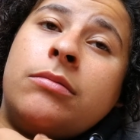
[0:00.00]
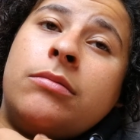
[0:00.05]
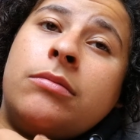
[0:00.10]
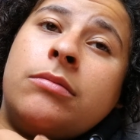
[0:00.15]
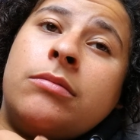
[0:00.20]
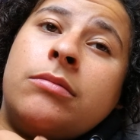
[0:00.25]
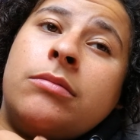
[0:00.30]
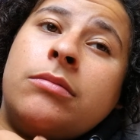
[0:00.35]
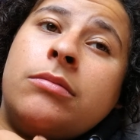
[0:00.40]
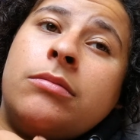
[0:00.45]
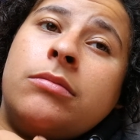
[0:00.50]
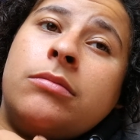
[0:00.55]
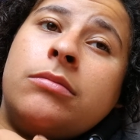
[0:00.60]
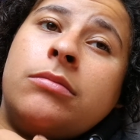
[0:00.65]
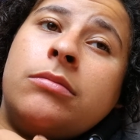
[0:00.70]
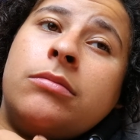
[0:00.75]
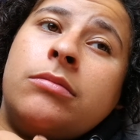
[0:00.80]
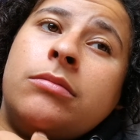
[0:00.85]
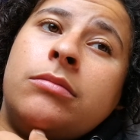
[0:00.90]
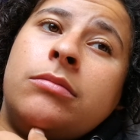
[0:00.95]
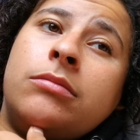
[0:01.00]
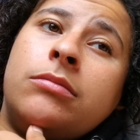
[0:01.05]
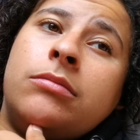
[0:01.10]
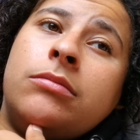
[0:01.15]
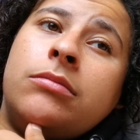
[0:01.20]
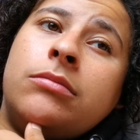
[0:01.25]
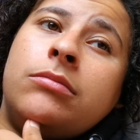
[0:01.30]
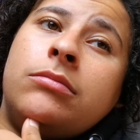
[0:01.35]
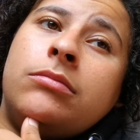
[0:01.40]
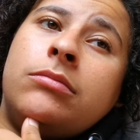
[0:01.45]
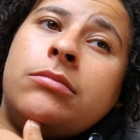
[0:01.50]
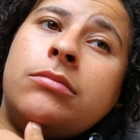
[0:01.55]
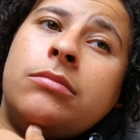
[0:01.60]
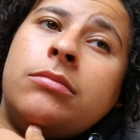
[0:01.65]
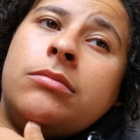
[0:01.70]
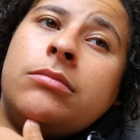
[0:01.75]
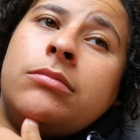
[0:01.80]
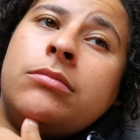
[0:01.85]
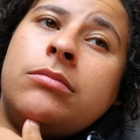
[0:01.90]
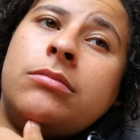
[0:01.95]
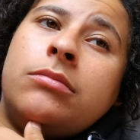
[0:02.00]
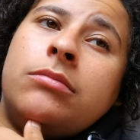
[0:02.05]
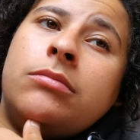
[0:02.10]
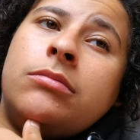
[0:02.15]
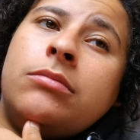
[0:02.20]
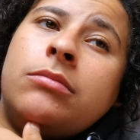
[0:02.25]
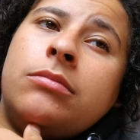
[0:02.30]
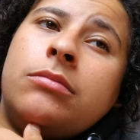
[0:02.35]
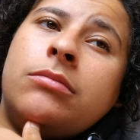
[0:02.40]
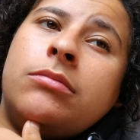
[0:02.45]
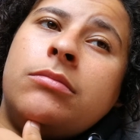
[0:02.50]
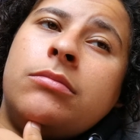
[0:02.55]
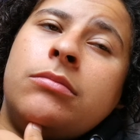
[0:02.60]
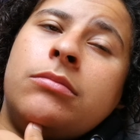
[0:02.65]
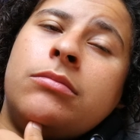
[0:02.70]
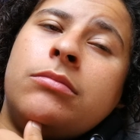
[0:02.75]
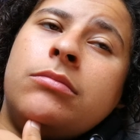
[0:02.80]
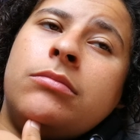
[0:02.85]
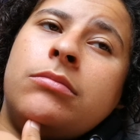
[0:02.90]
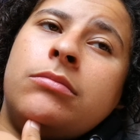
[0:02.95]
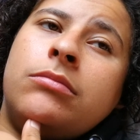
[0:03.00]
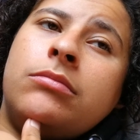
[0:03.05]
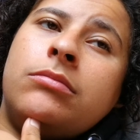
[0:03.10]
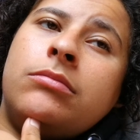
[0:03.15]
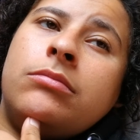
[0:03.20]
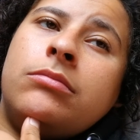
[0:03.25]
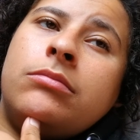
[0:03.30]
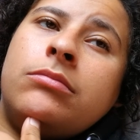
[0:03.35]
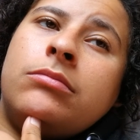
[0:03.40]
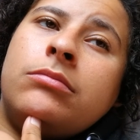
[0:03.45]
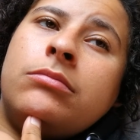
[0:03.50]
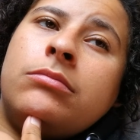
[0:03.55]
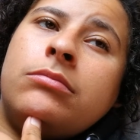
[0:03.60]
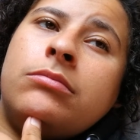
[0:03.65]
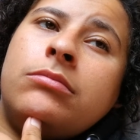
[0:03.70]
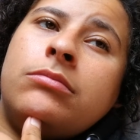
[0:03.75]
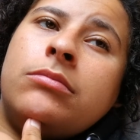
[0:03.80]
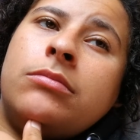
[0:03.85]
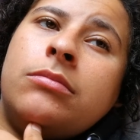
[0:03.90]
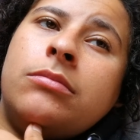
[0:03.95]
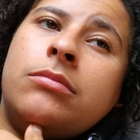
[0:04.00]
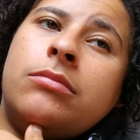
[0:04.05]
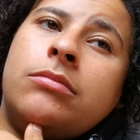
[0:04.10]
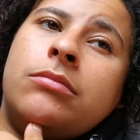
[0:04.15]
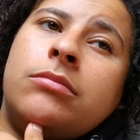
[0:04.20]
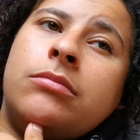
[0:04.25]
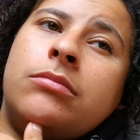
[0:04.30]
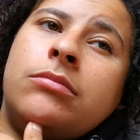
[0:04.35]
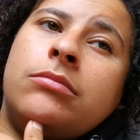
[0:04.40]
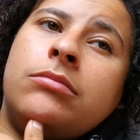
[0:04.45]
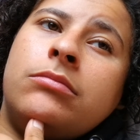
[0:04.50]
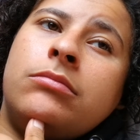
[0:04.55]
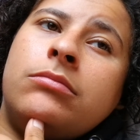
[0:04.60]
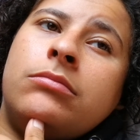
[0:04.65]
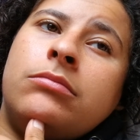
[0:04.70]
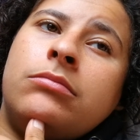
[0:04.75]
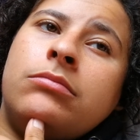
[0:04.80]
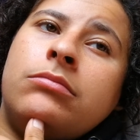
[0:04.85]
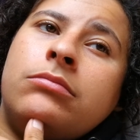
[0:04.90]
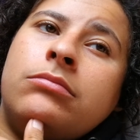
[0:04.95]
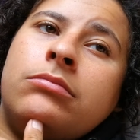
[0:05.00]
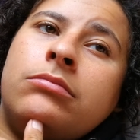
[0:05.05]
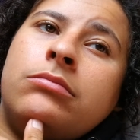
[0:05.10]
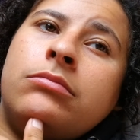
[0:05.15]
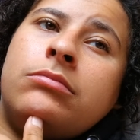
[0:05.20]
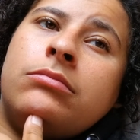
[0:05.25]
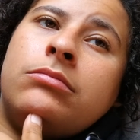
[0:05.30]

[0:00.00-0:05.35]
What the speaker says: (silence)